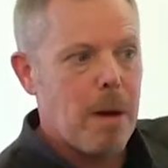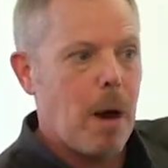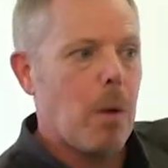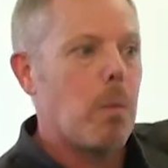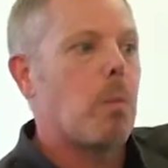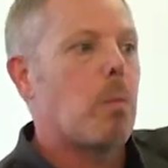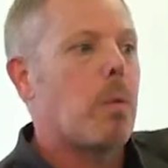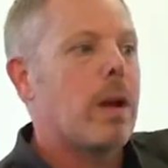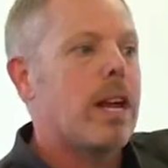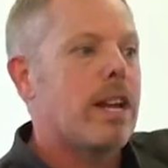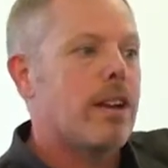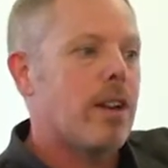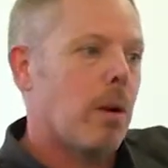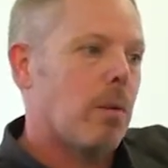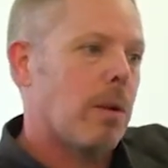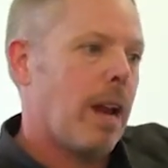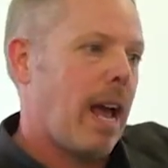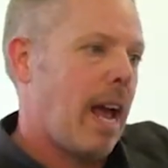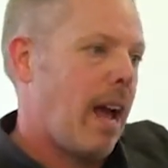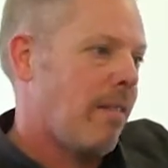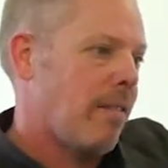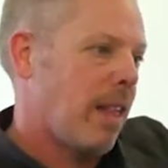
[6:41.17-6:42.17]
But we
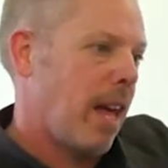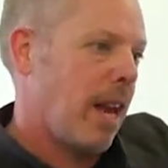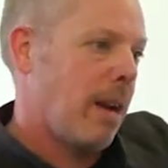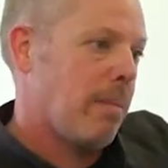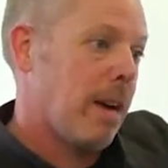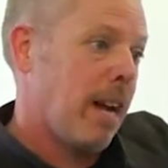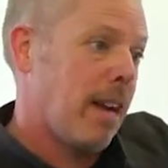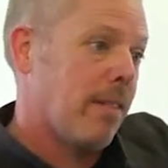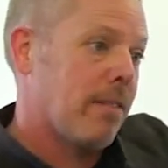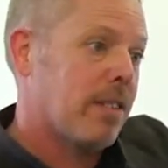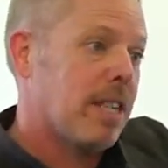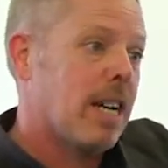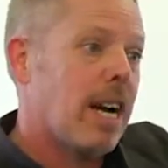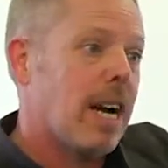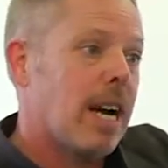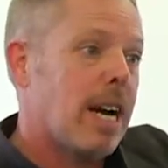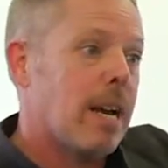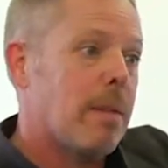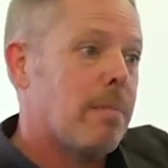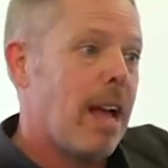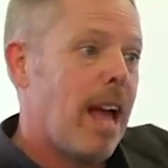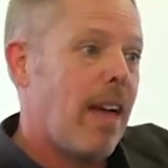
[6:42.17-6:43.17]
don't have that amount of
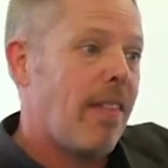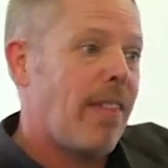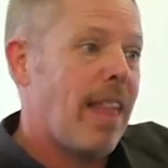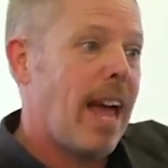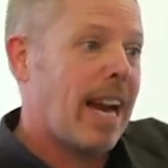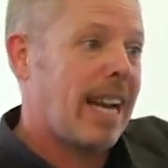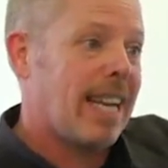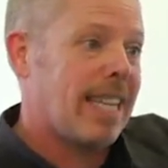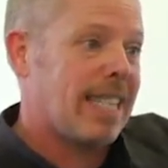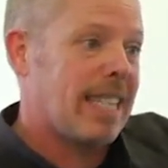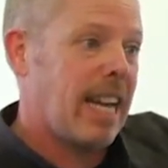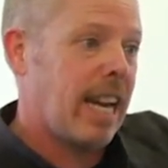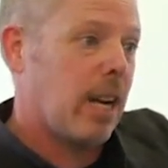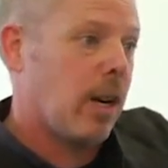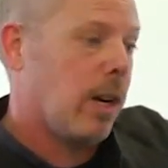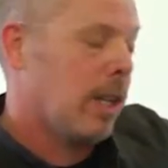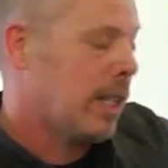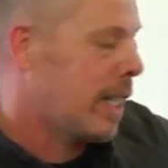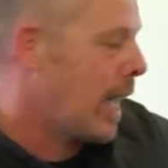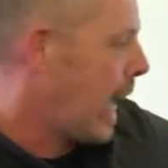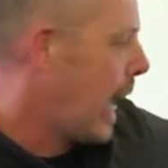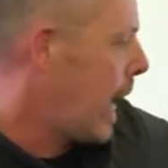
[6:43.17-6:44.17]
time, and that could take
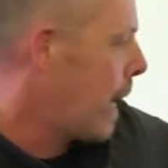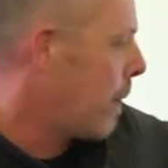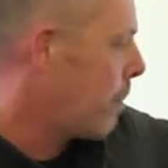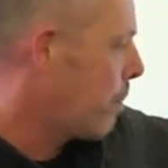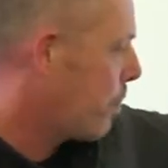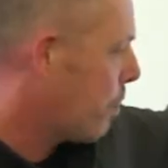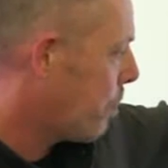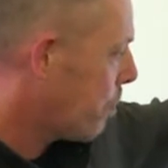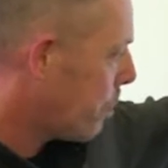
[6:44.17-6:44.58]
all day.